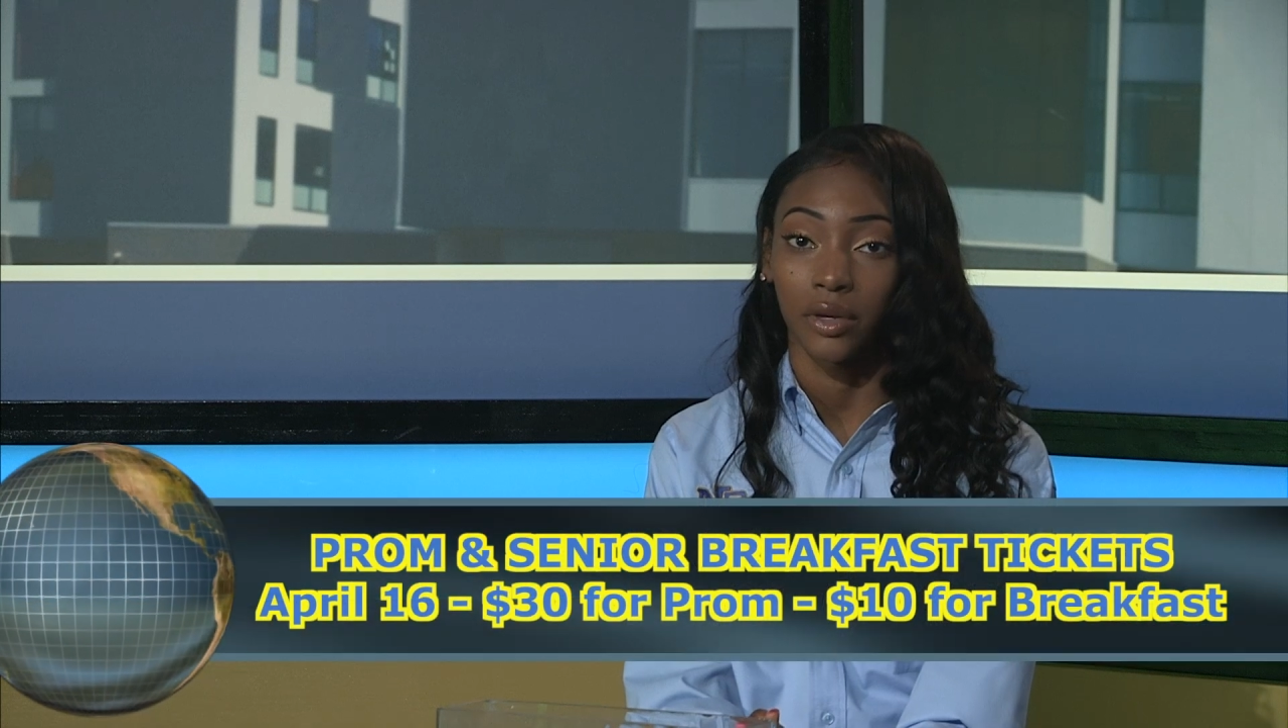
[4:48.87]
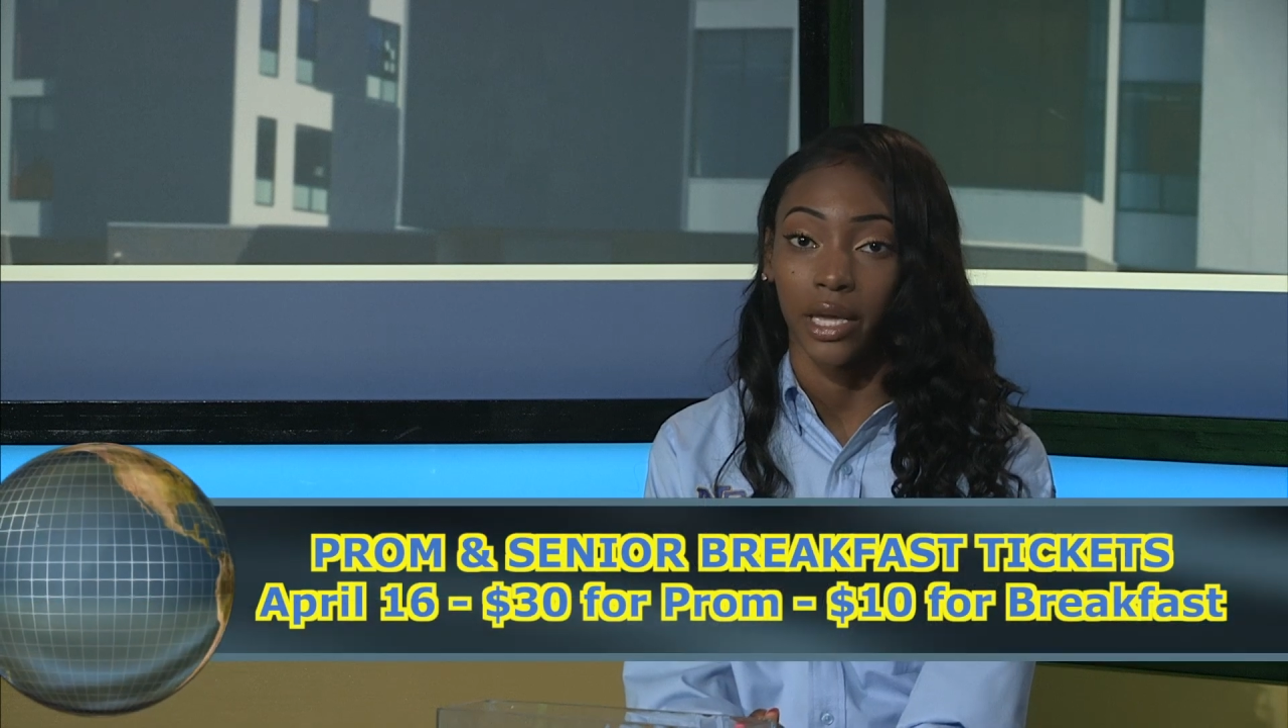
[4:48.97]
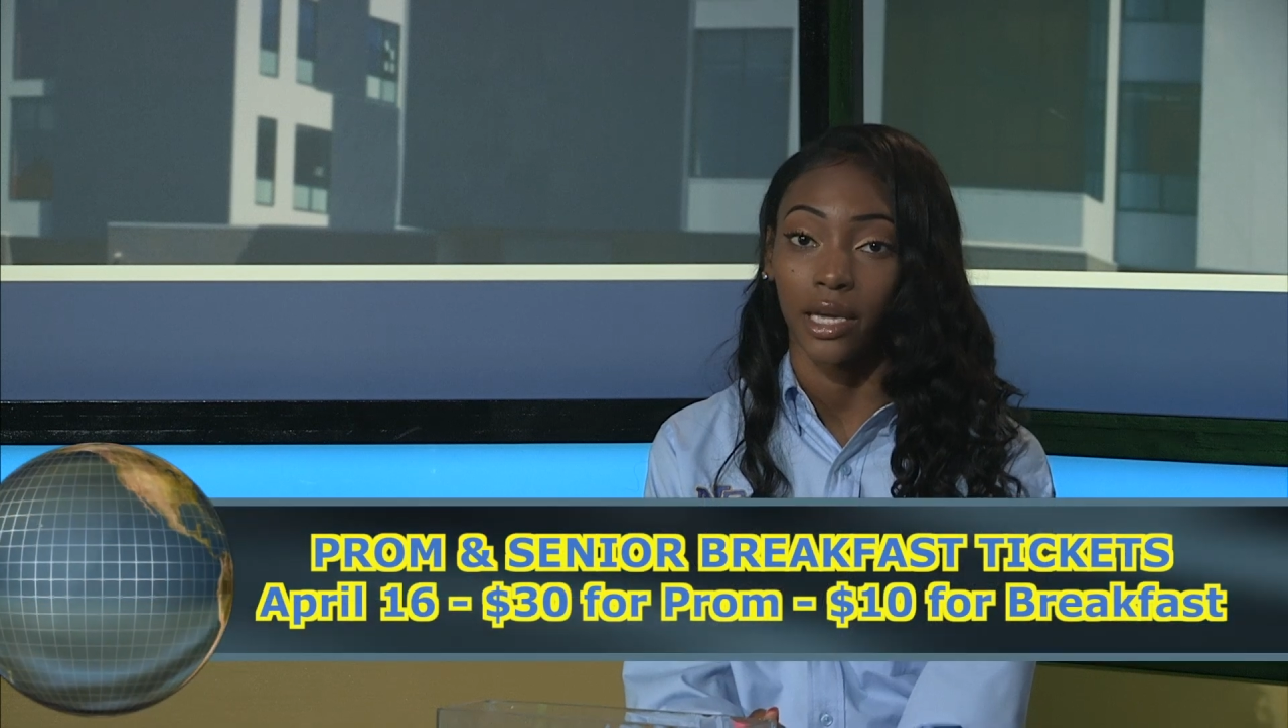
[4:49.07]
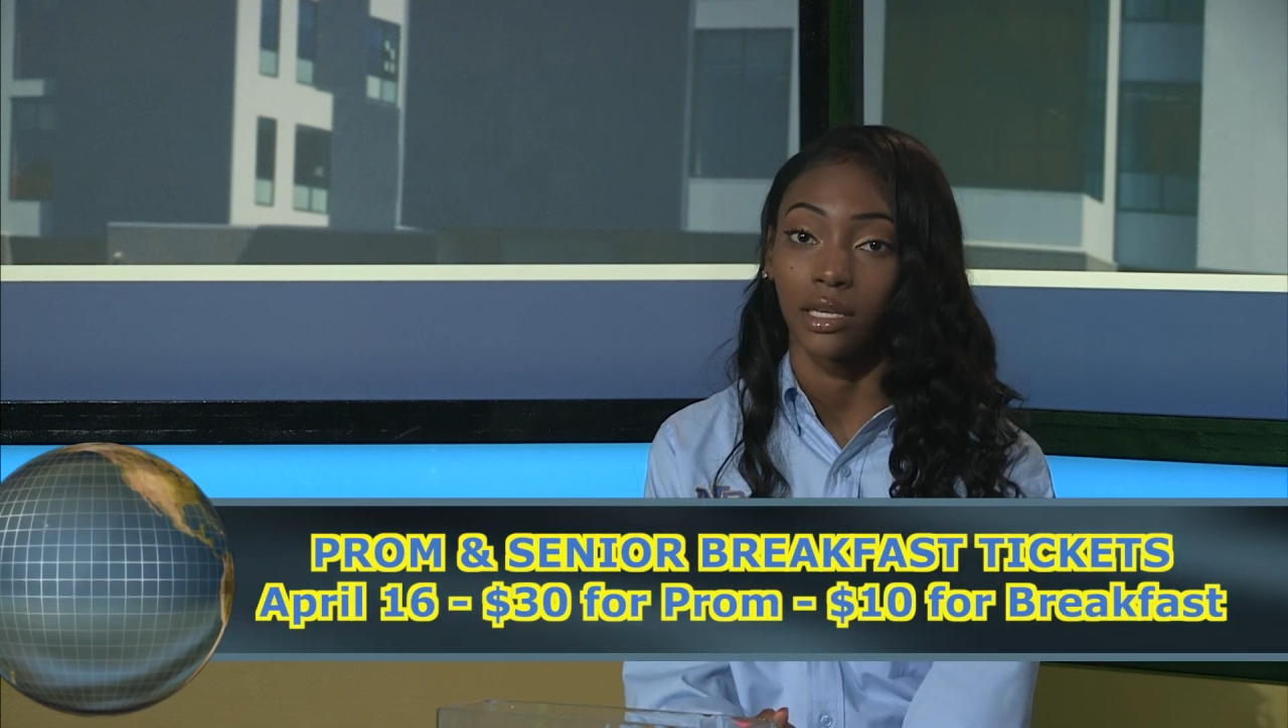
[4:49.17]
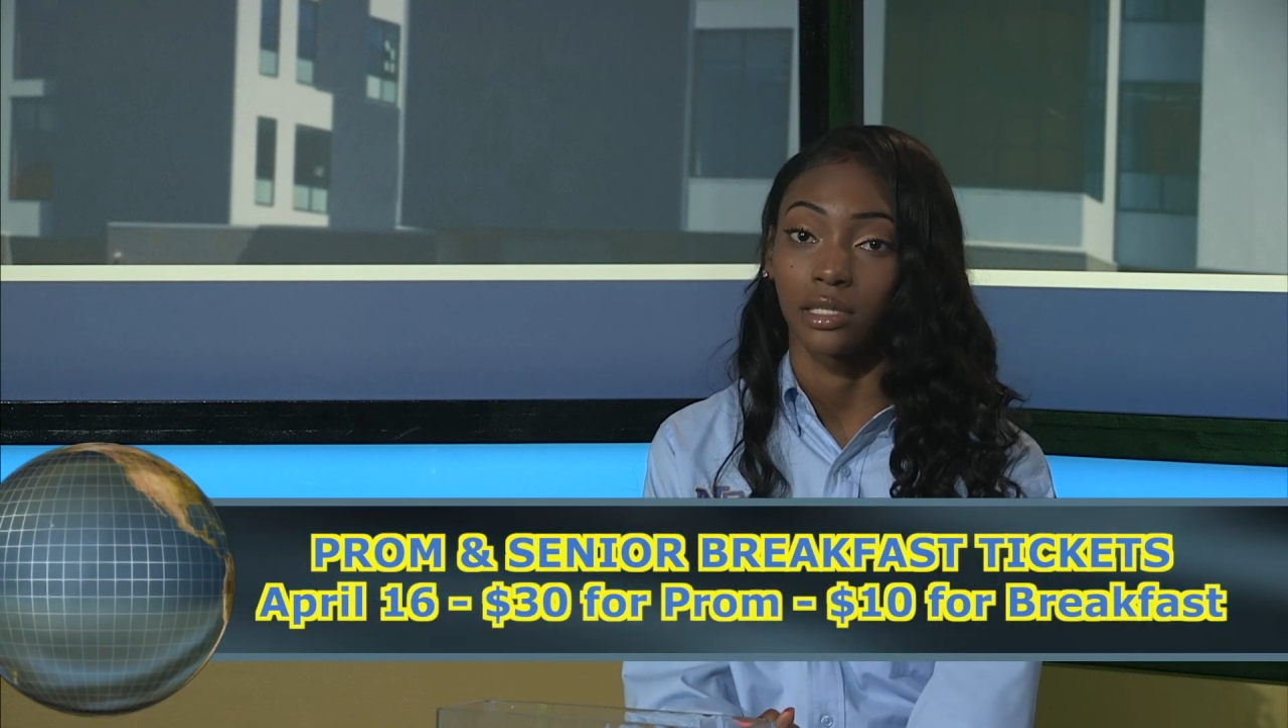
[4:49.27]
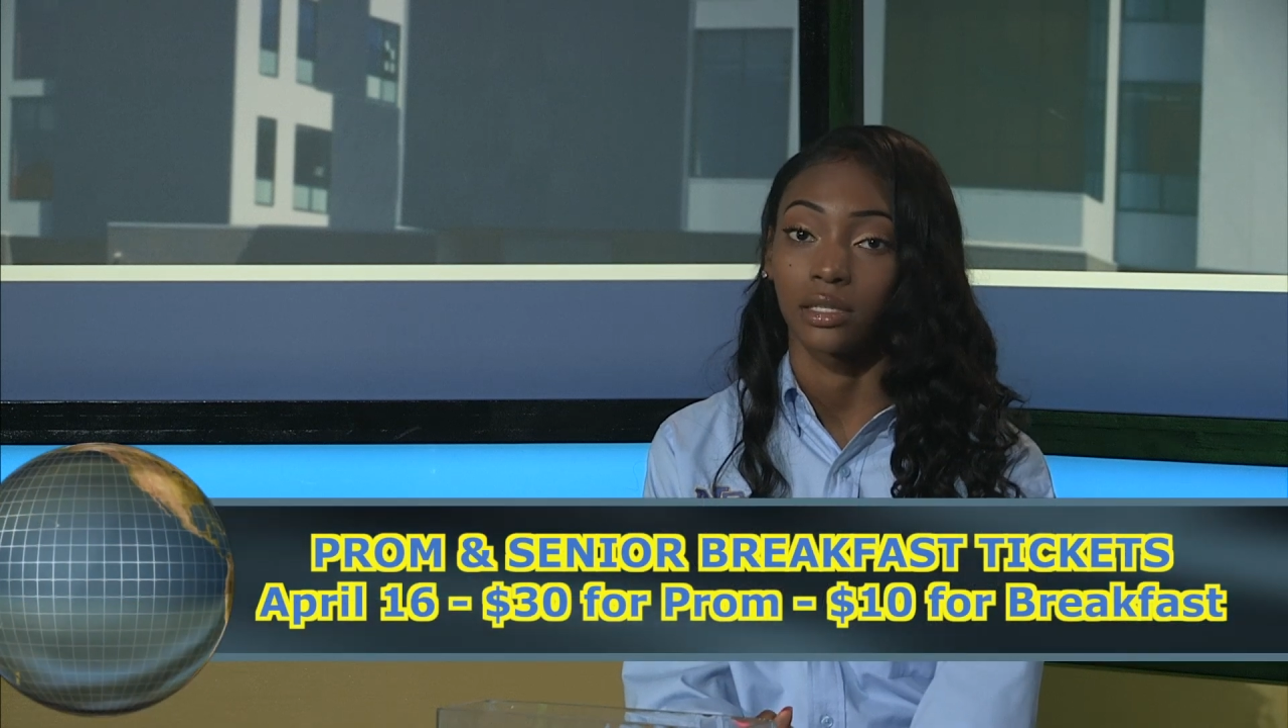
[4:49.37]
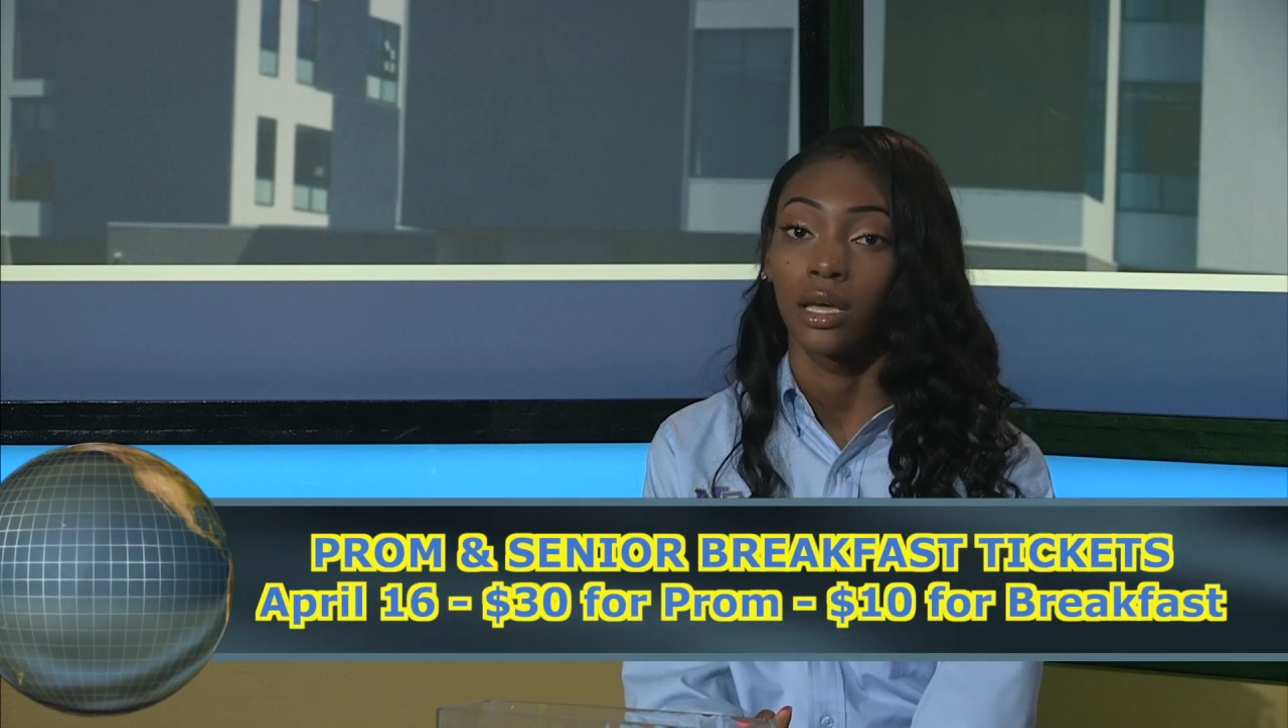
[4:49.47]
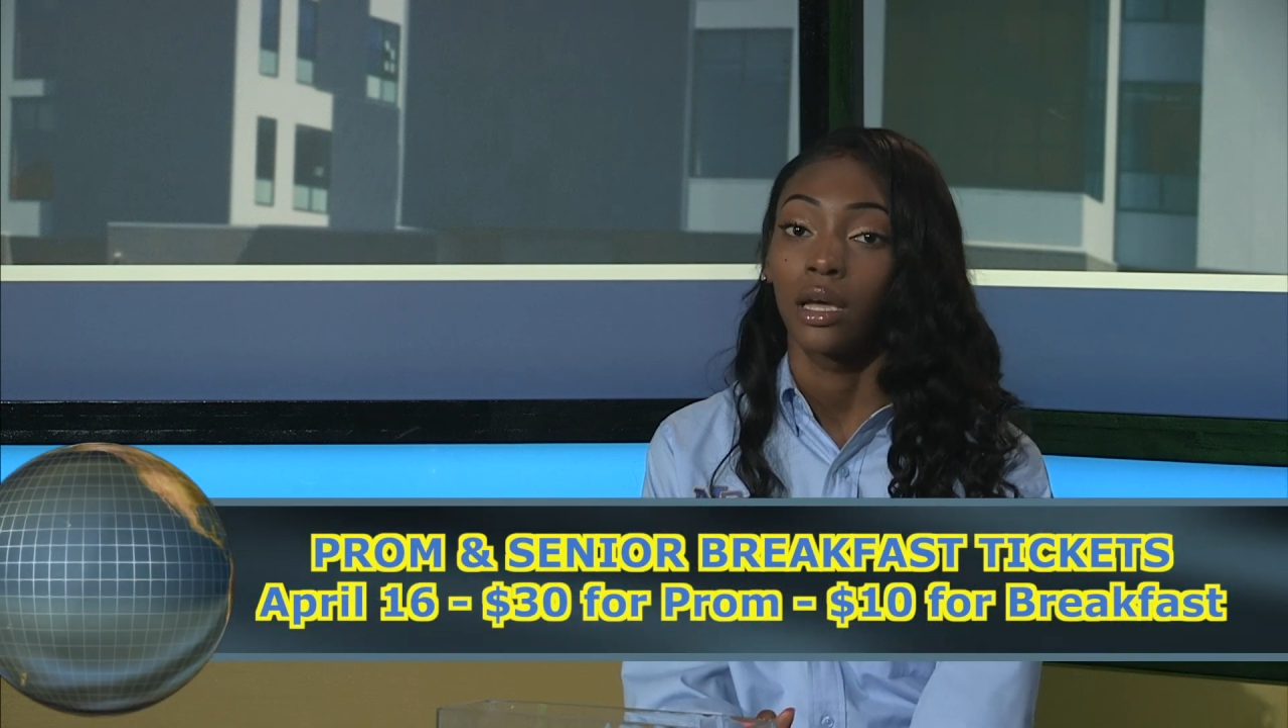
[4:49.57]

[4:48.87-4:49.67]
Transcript: dates.